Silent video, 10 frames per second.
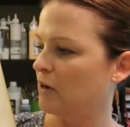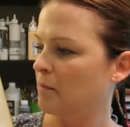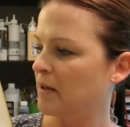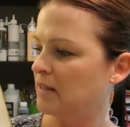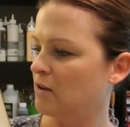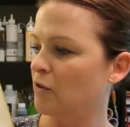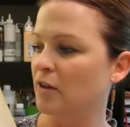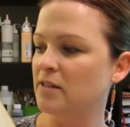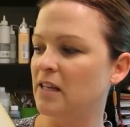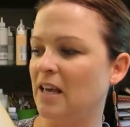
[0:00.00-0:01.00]
I might, oh,
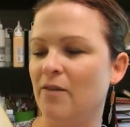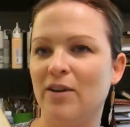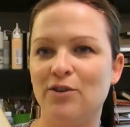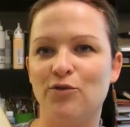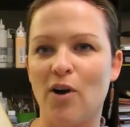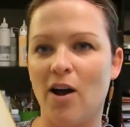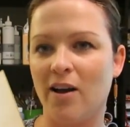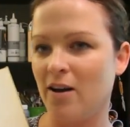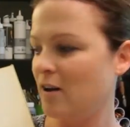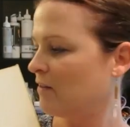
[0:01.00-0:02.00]
there's like even drawing
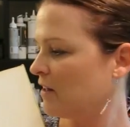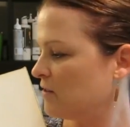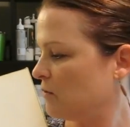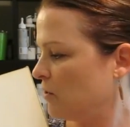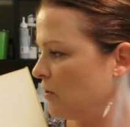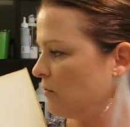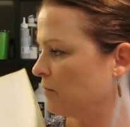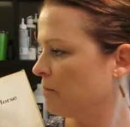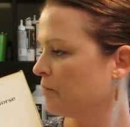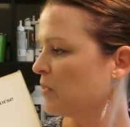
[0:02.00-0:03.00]
on it. That's so cute.
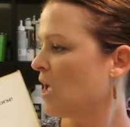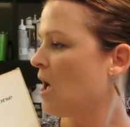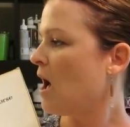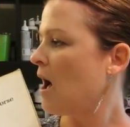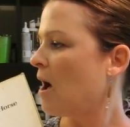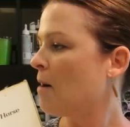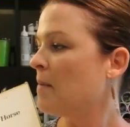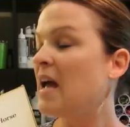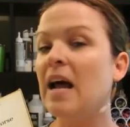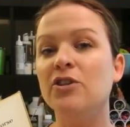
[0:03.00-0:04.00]
Um,
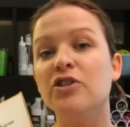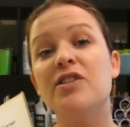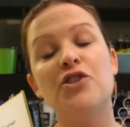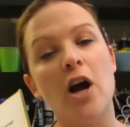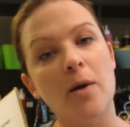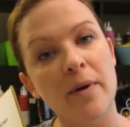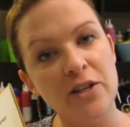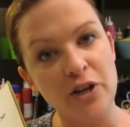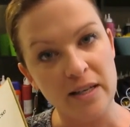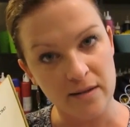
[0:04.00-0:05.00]
and I just start by
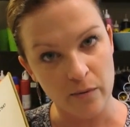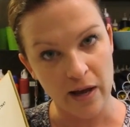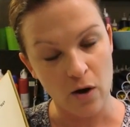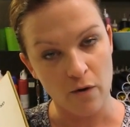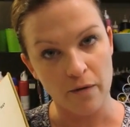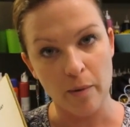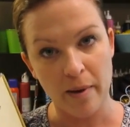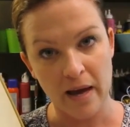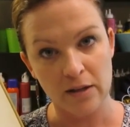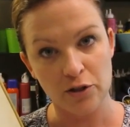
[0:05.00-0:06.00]
gessoing over the
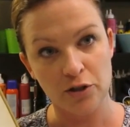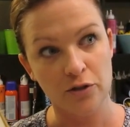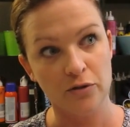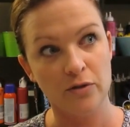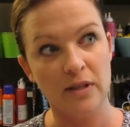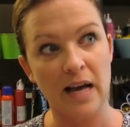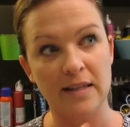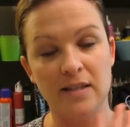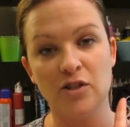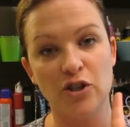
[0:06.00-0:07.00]
page.
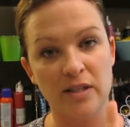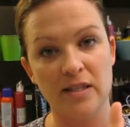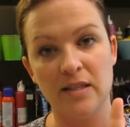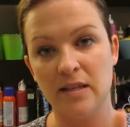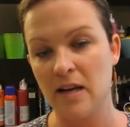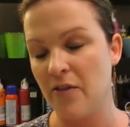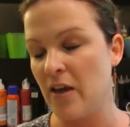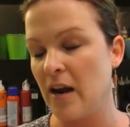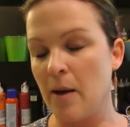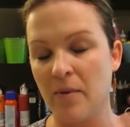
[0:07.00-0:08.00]
That's just, and
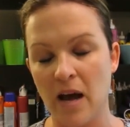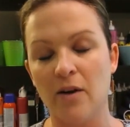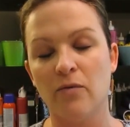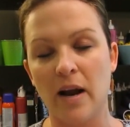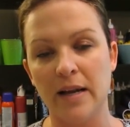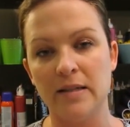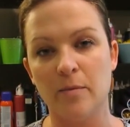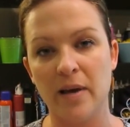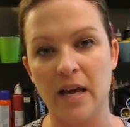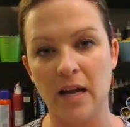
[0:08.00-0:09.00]
then I'm kind of ready to
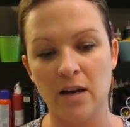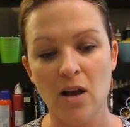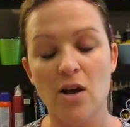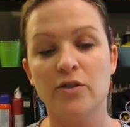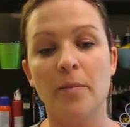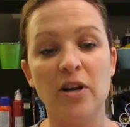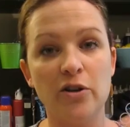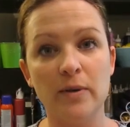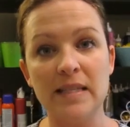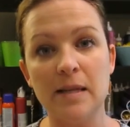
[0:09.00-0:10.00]
begin. So I'm going
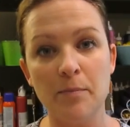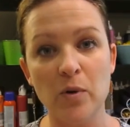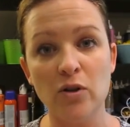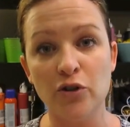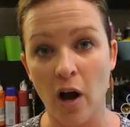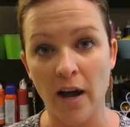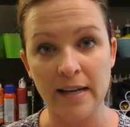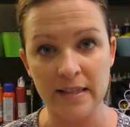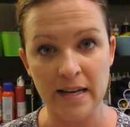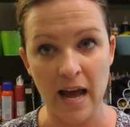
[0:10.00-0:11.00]
to do a simple
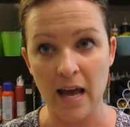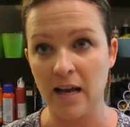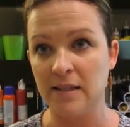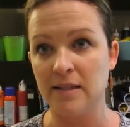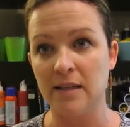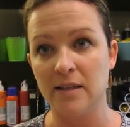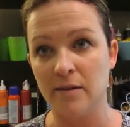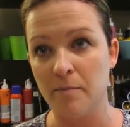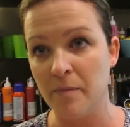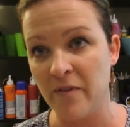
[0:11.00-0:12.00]
drawing today because this
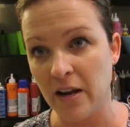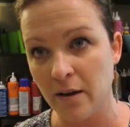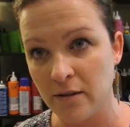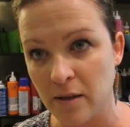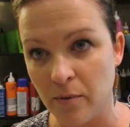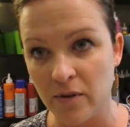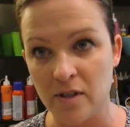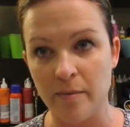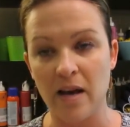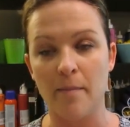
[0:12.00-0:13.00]
video is supposed
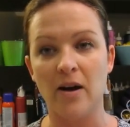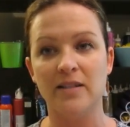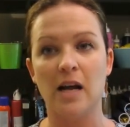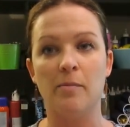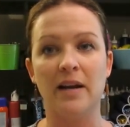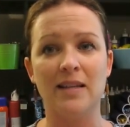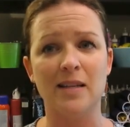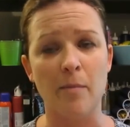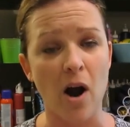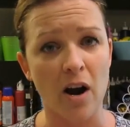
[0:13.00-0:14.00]
to be about 10 minutes
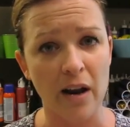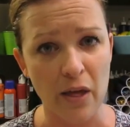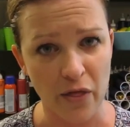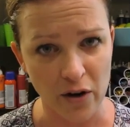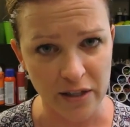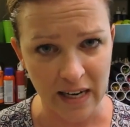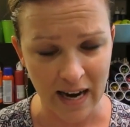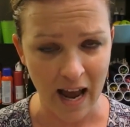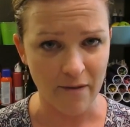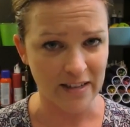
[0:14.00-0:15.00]
and I'm already at 13.
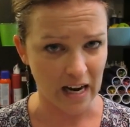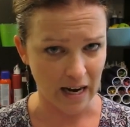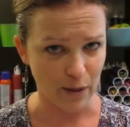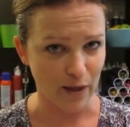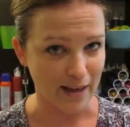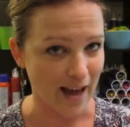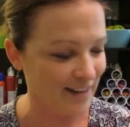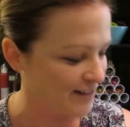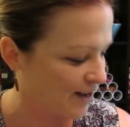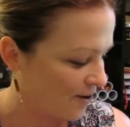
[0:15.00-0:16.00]
I haven't done anything yet.
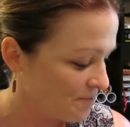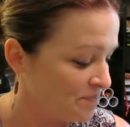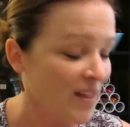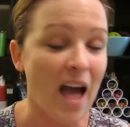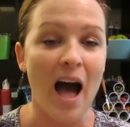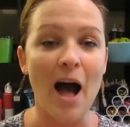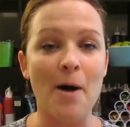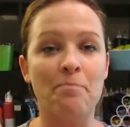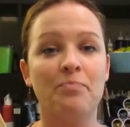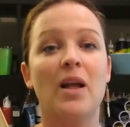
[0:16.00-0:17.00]
So,
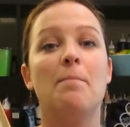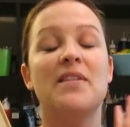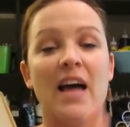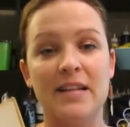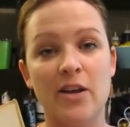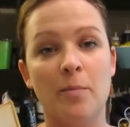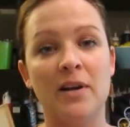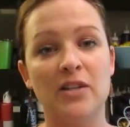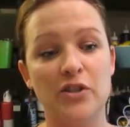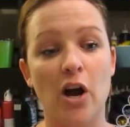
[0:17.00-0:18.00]
um, but that's how I'm
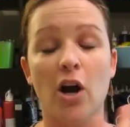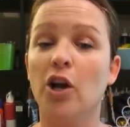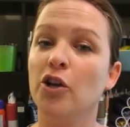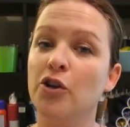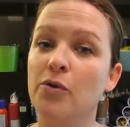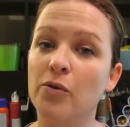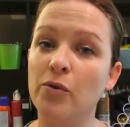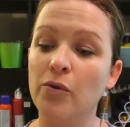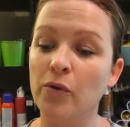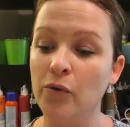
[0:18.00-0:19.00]
gonna start.
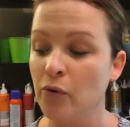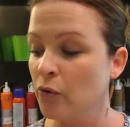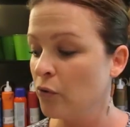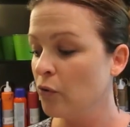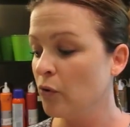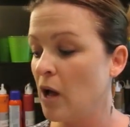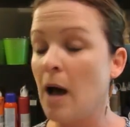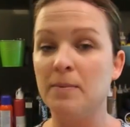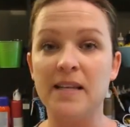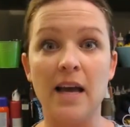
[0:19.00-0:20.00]
New,
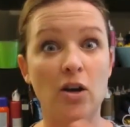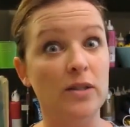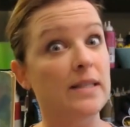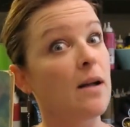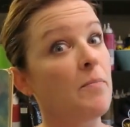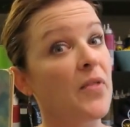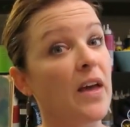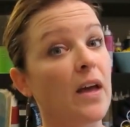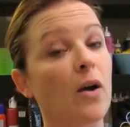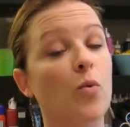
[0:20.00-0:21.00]
upcycled
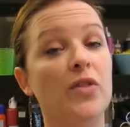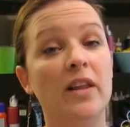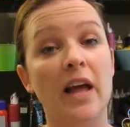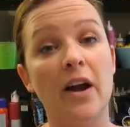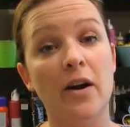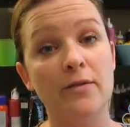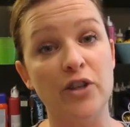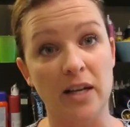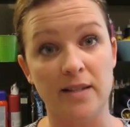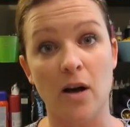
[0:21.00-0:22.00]
something with a layer of
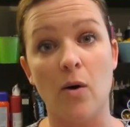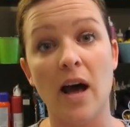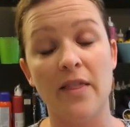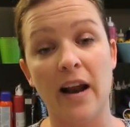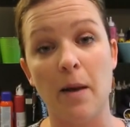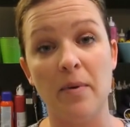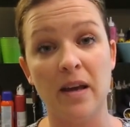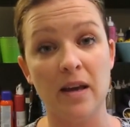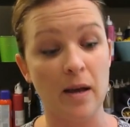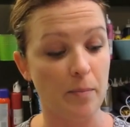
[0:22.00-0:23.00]
gesso, and then I
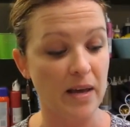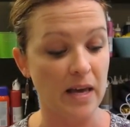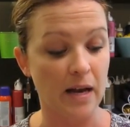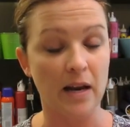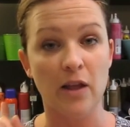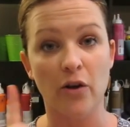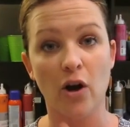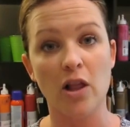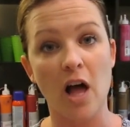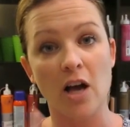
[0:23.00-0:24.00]
can begin either
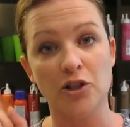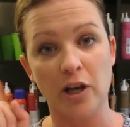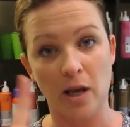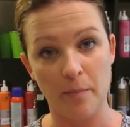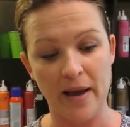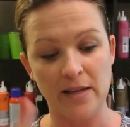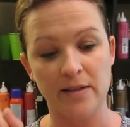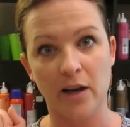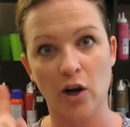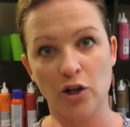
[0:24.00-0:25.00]
collaging,
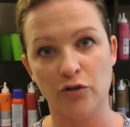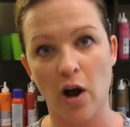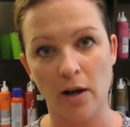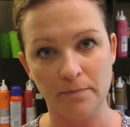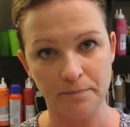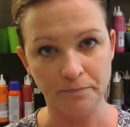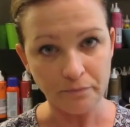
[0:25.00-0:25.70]
painting, or drawing.